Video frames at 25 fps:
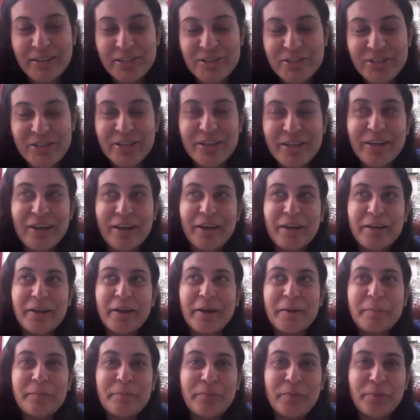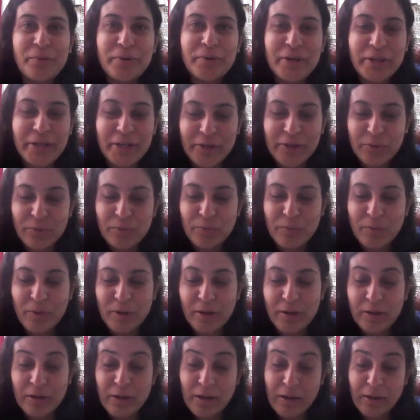Algira, I am more into.
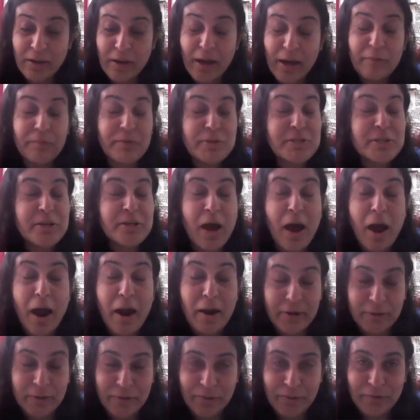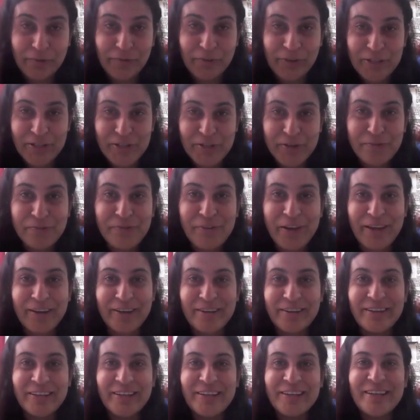I was a hardcore fiction
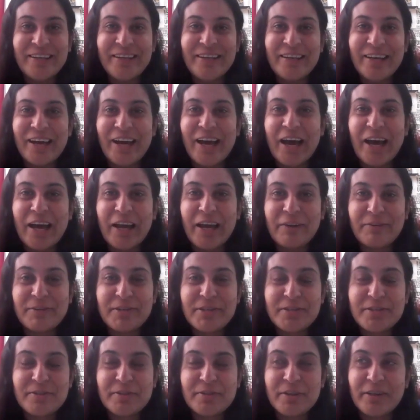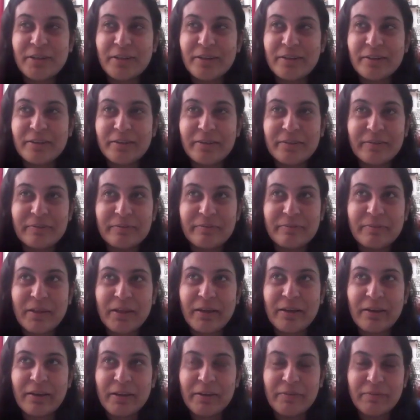fan. I was,
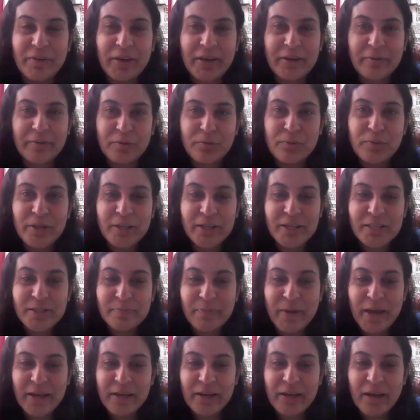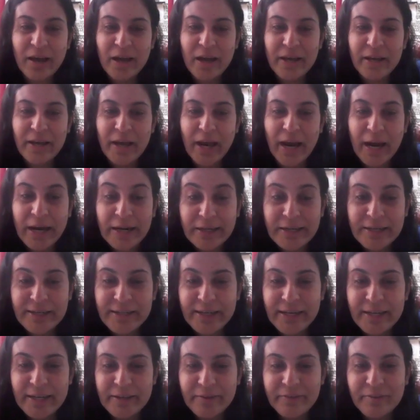in fact, 2 years back, I
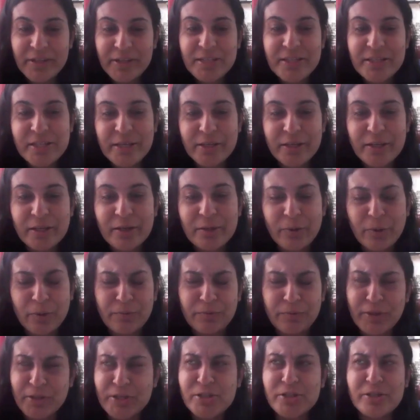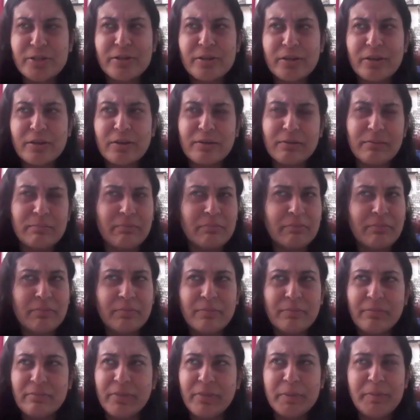hadn't read even a single nonfiction.
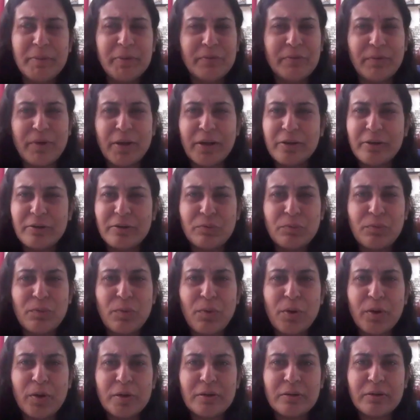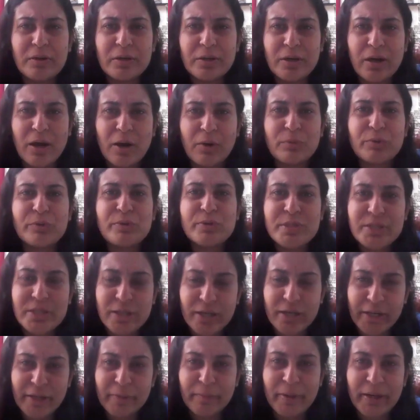Maybe one, two on how to
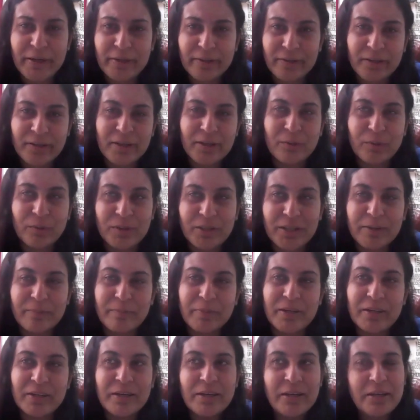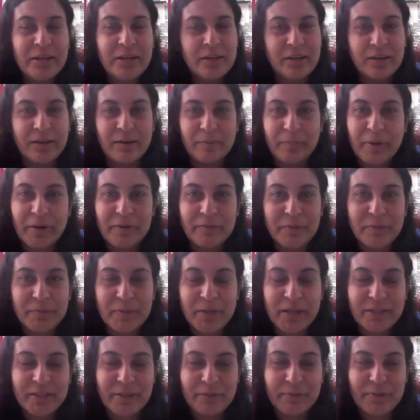study better and all that, but apart from
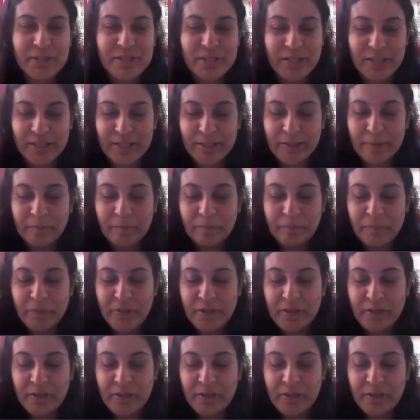that, there was nothing.